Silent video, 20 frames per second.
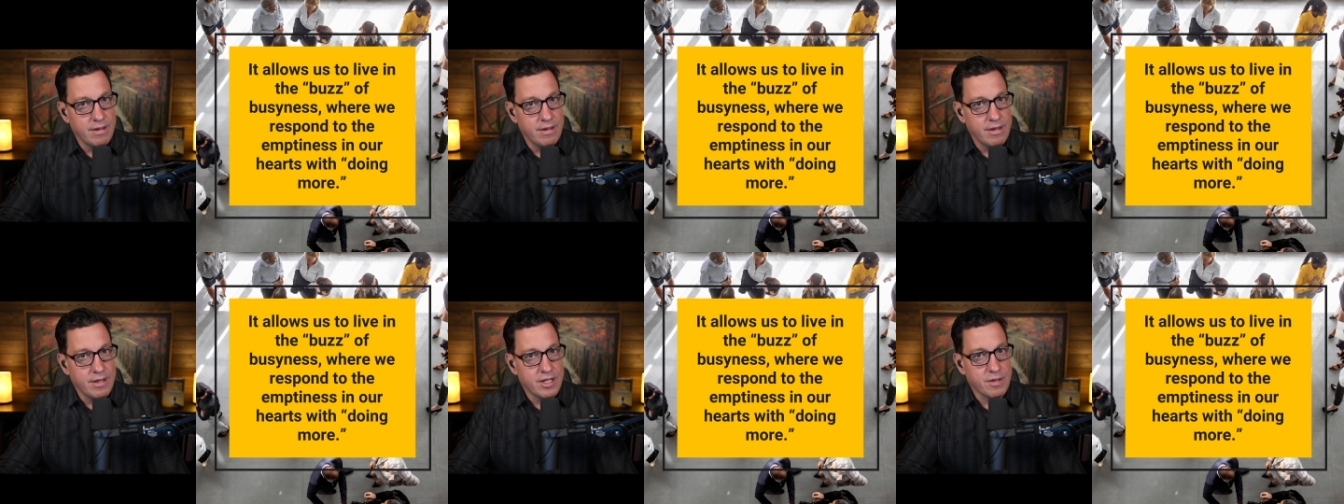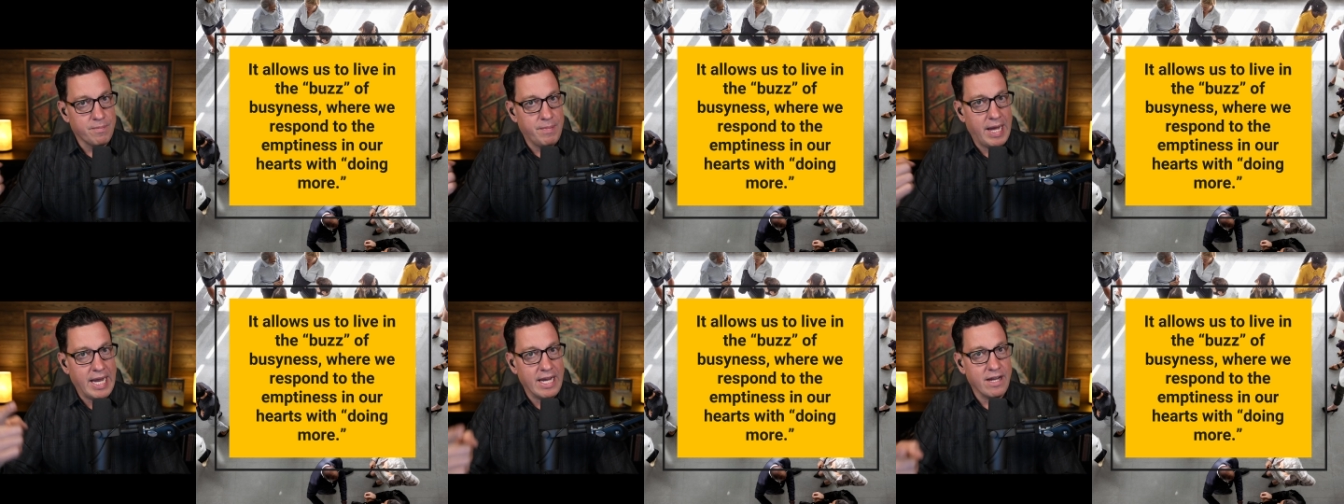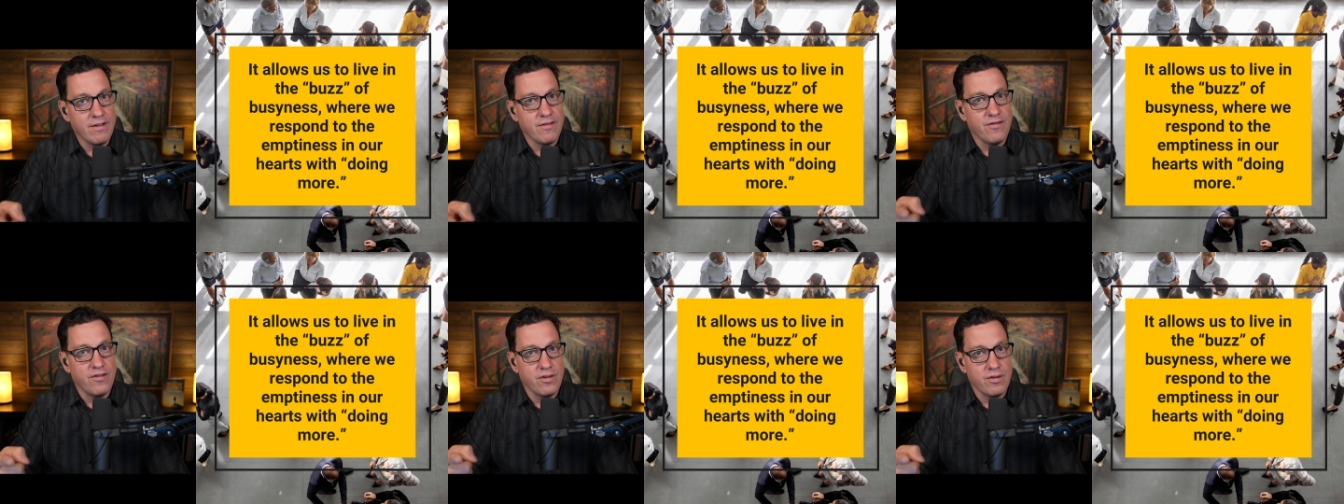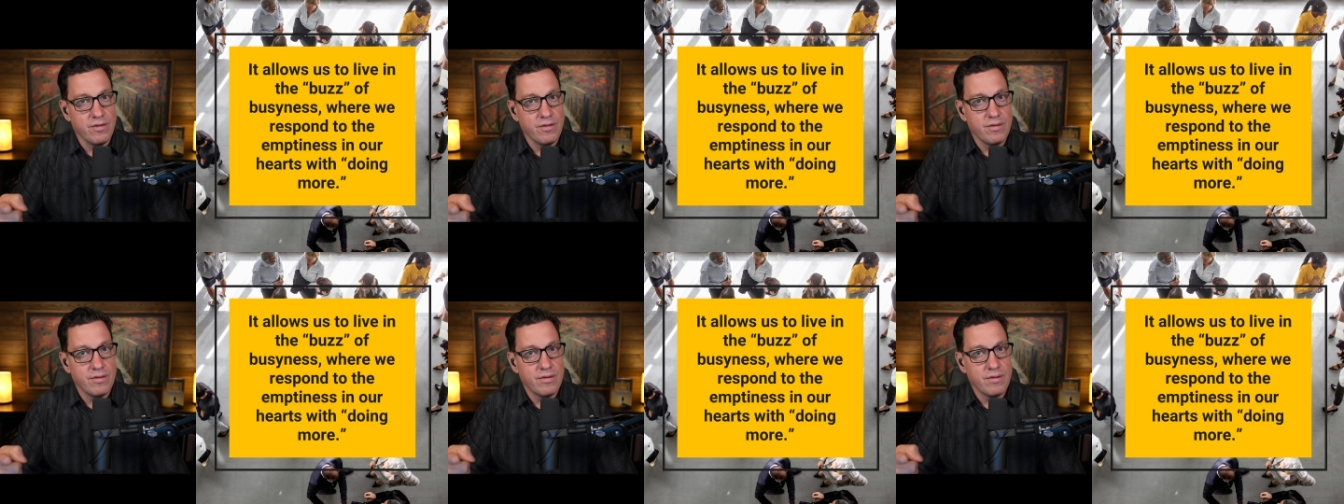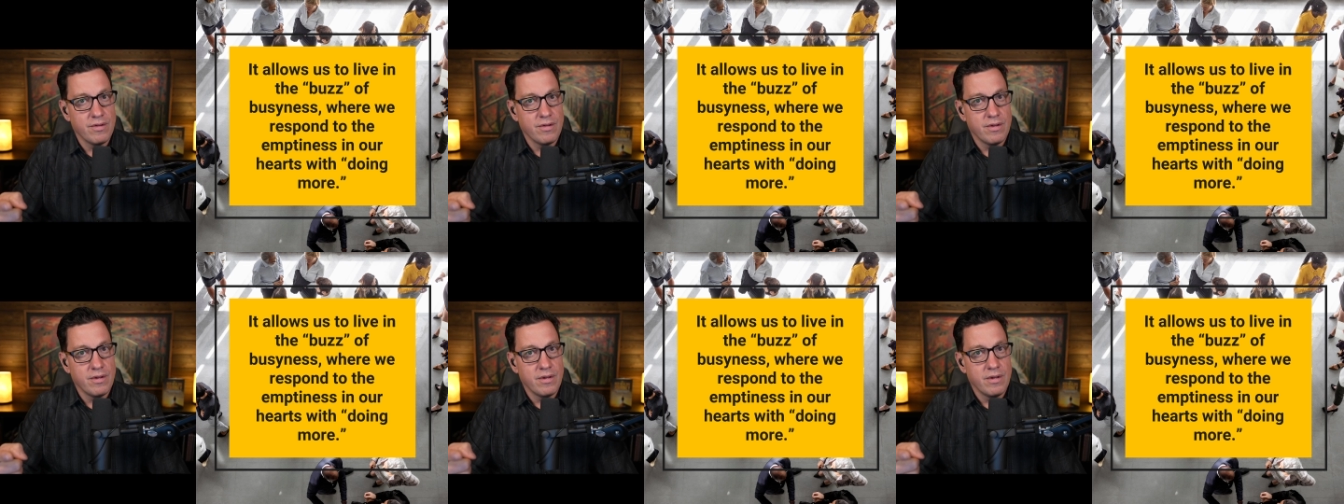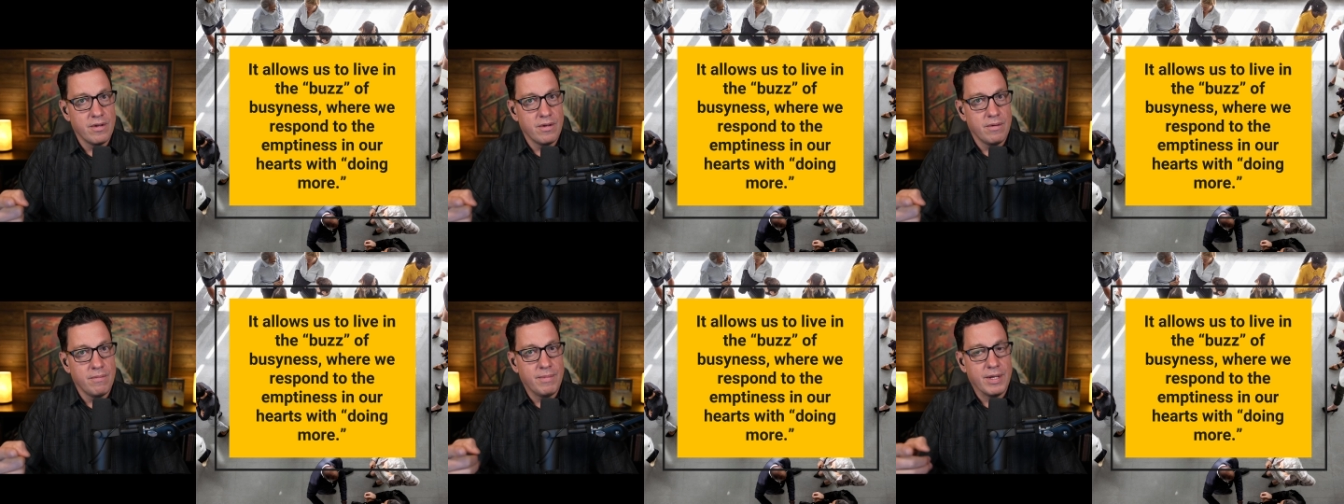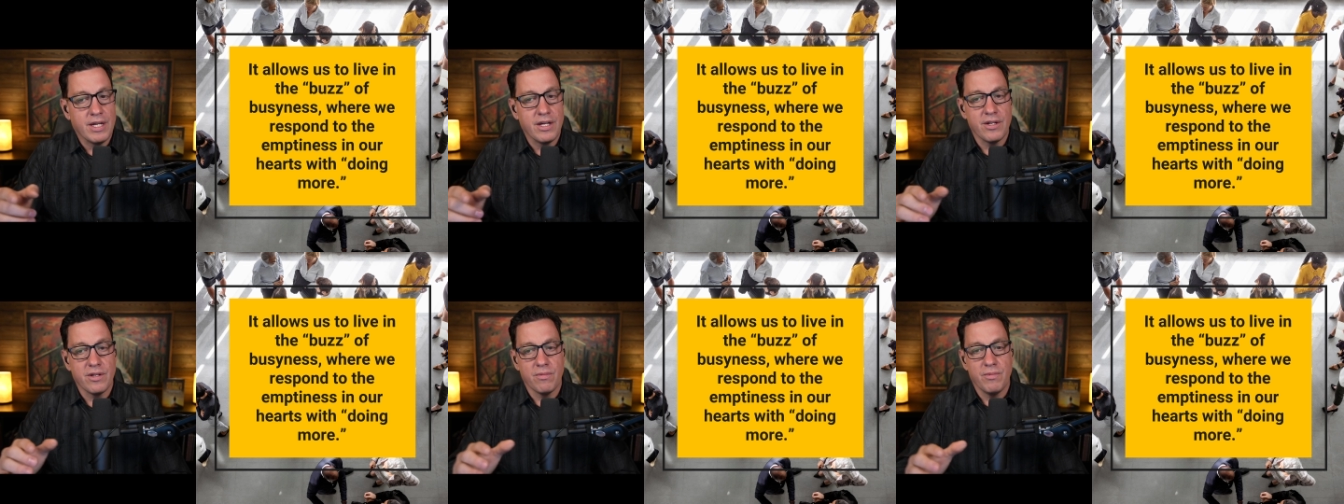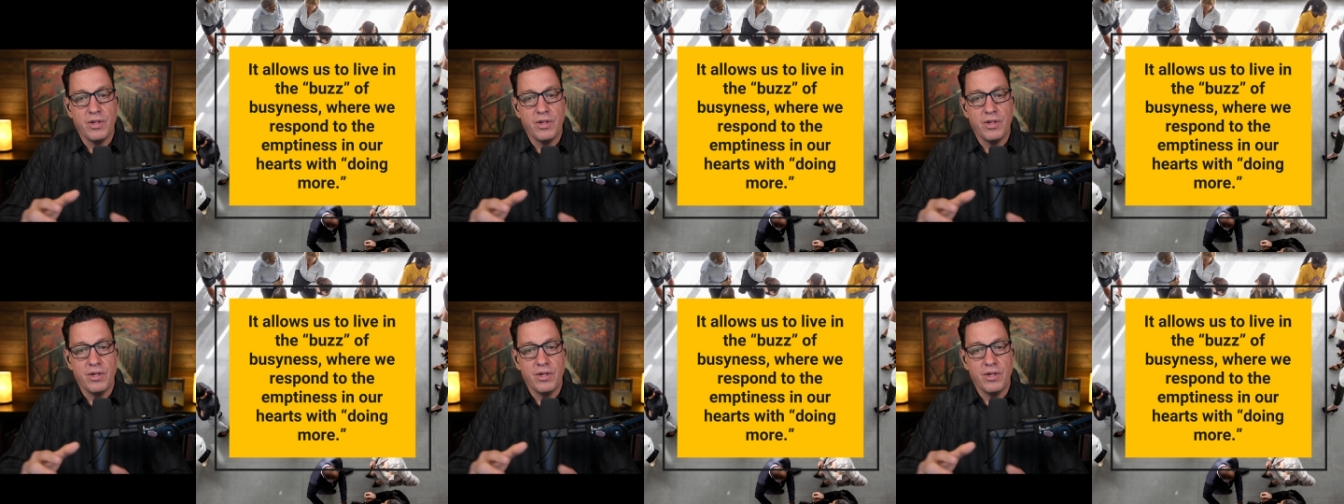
It's painful because